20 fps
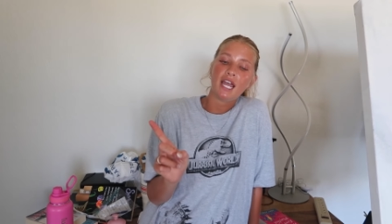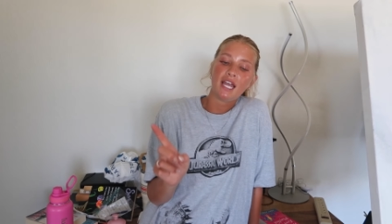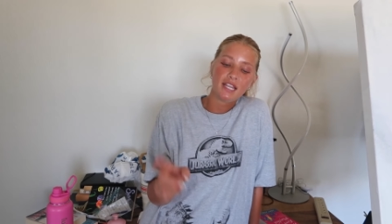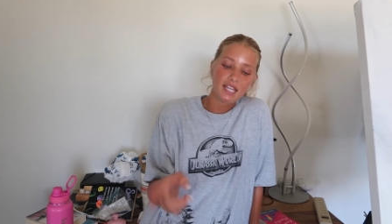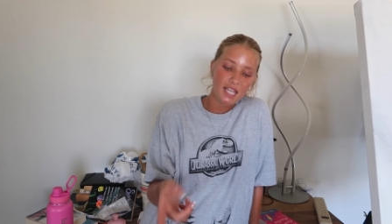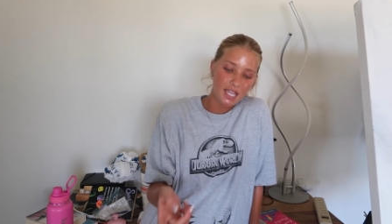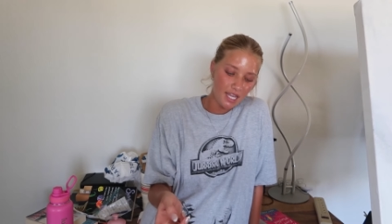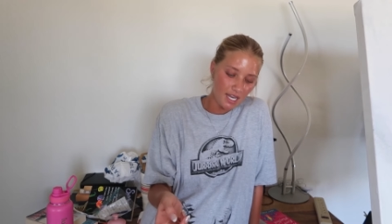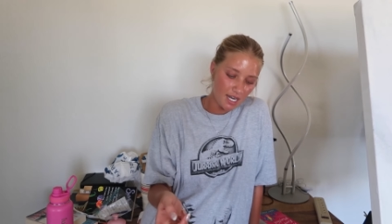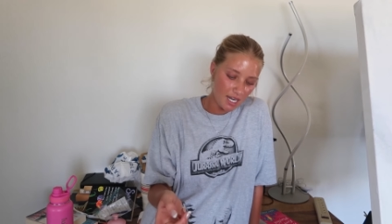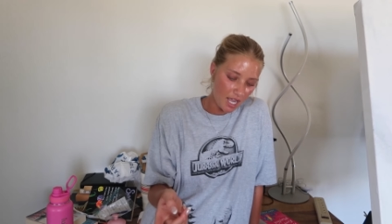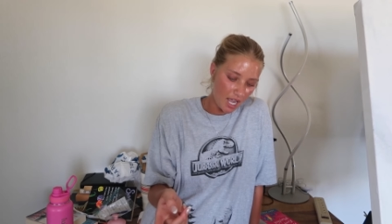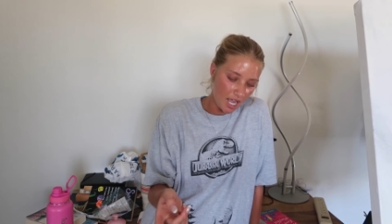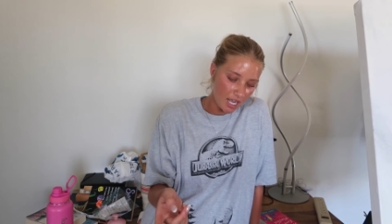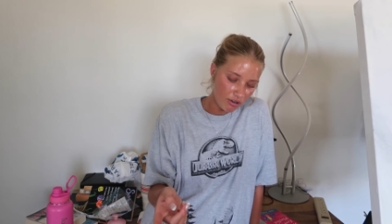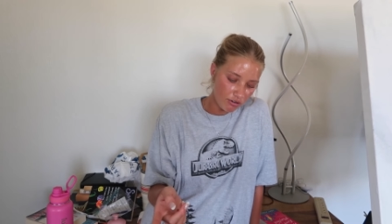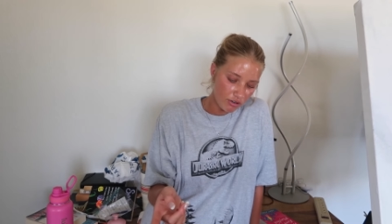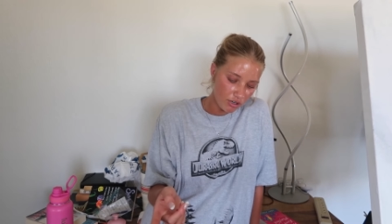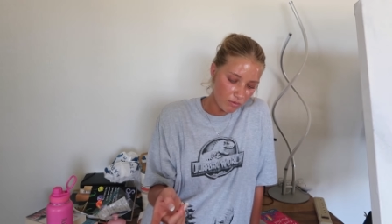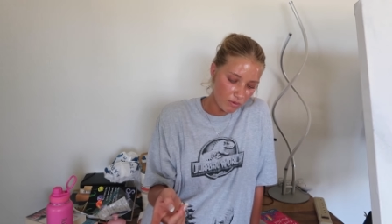and then
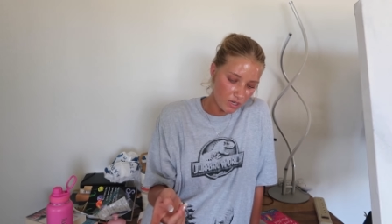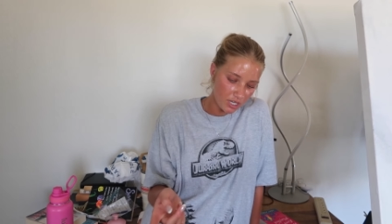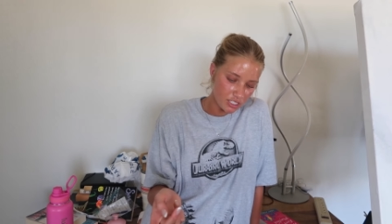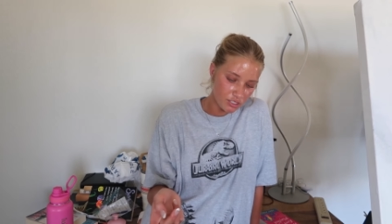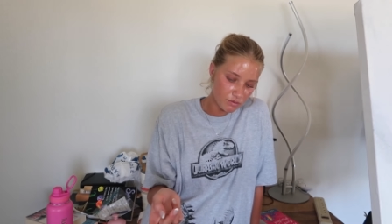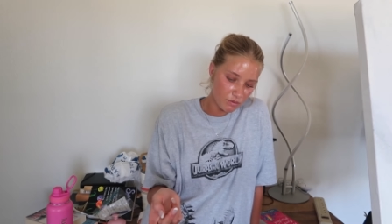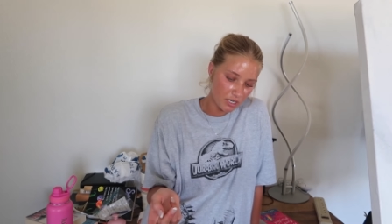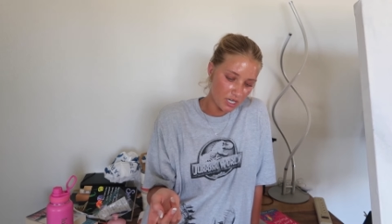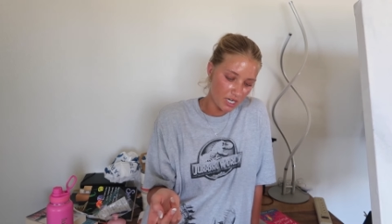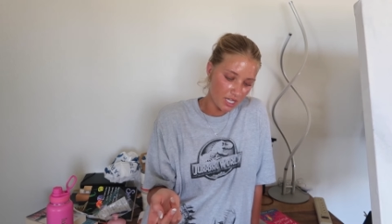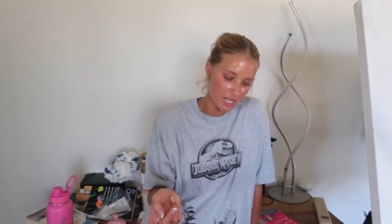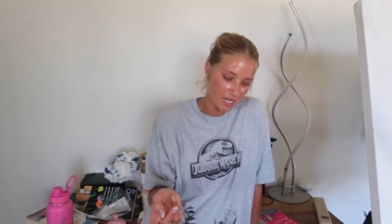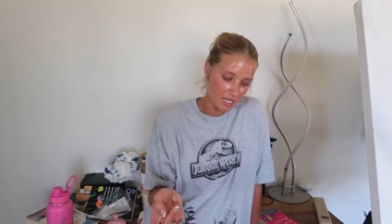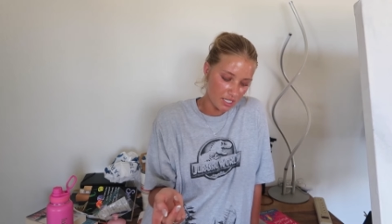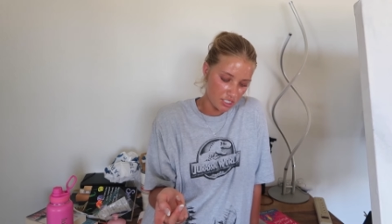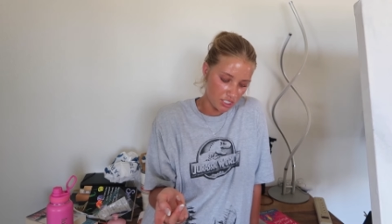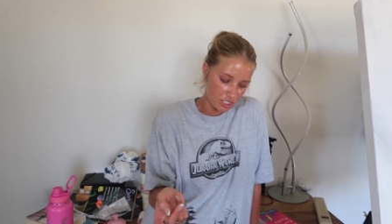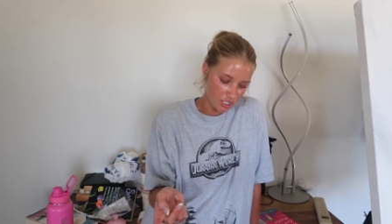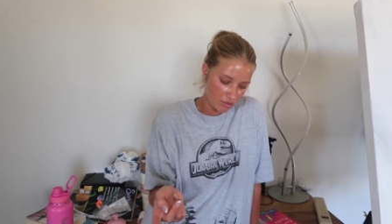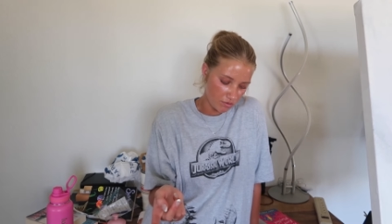I don't know what else we're gonna get
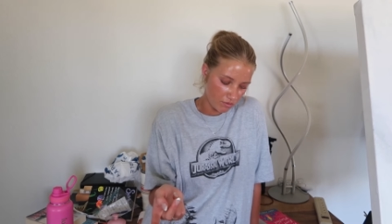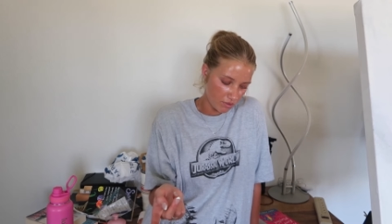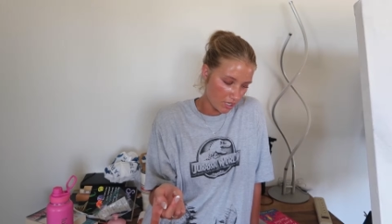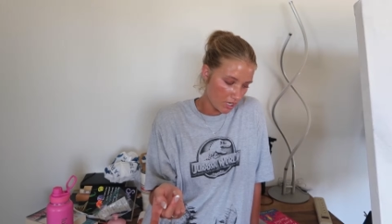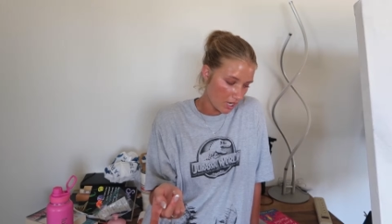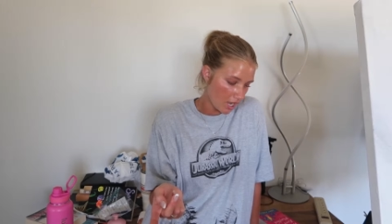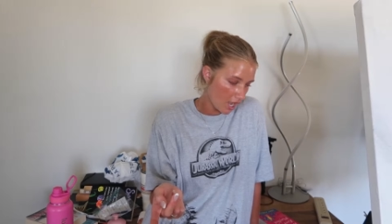into.